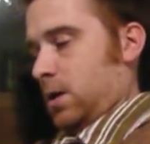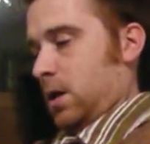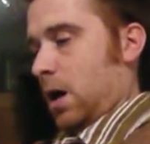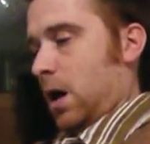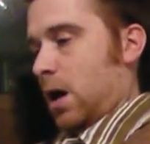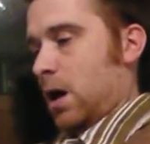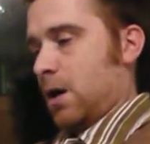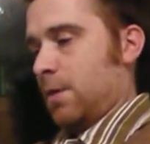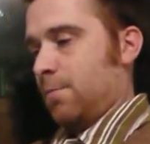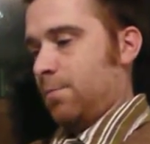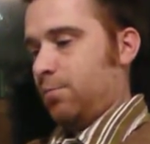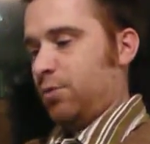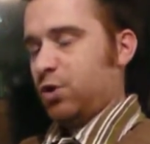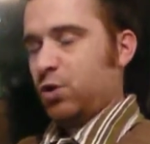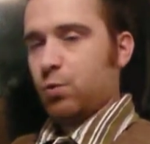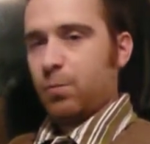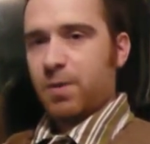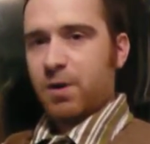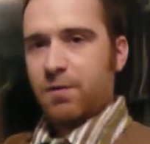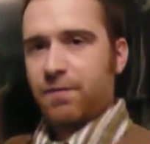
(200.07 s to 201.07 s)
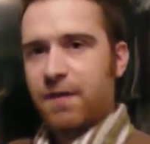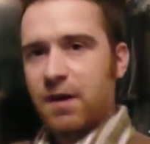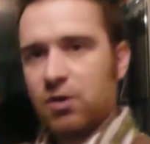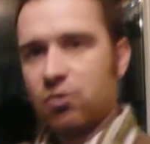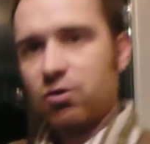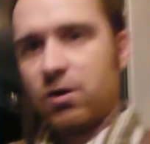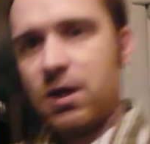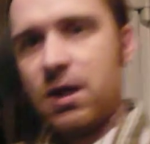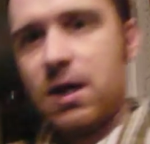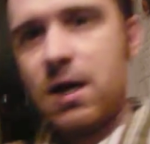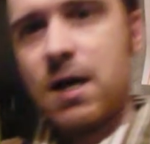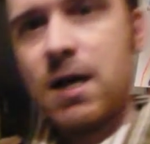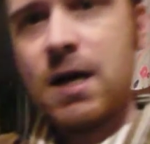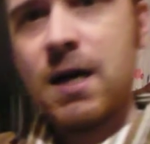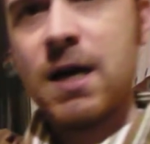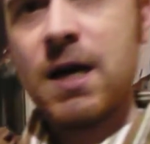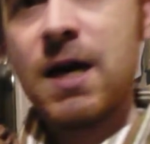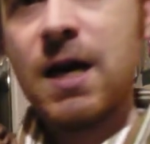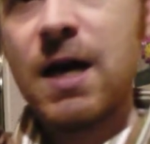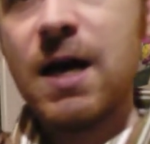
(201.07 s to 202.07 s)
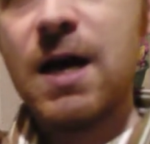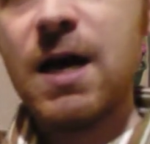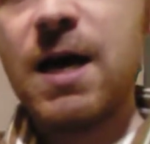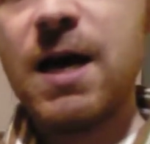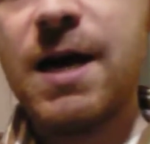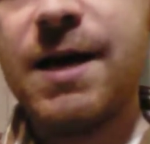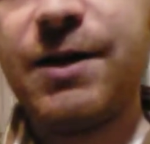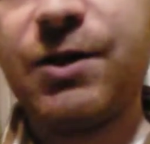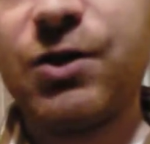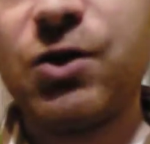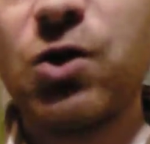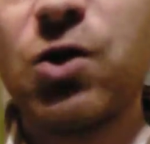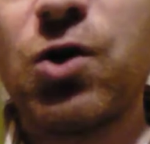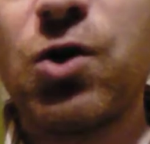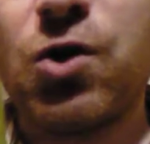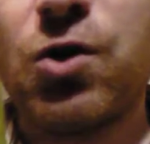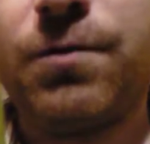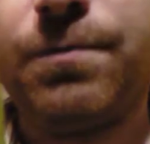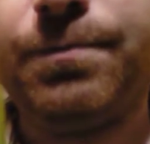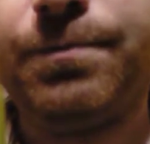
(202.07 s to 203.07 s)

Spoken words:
then. Bristol Beer Factory. Acer.